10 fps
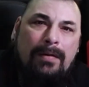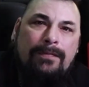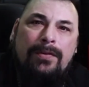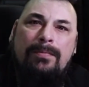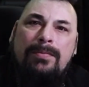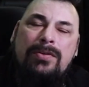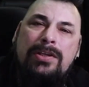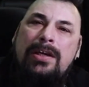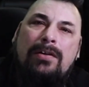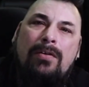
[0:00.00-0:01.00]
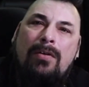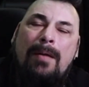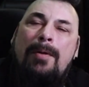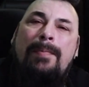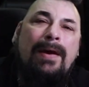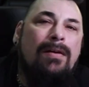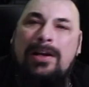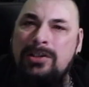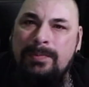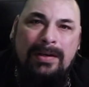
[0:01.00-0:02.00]
your music, or I'm a better
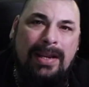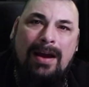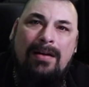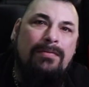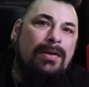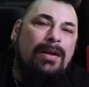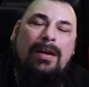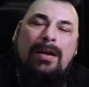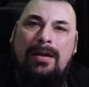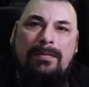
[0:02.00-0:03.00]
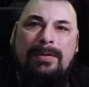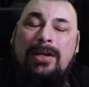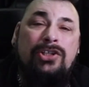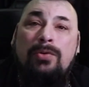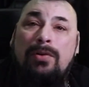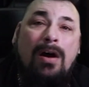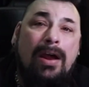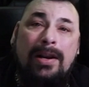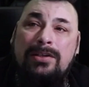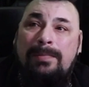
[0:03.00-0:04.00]
husband now, and because you were
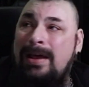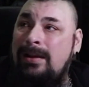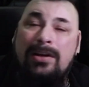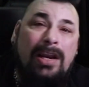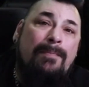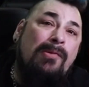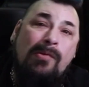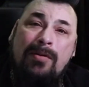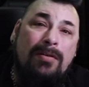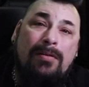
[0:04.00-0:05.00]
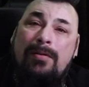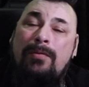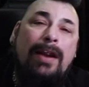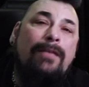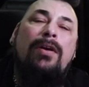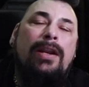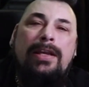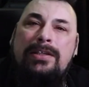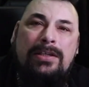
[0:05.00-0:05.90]
honest about looking at porn or whatever it is.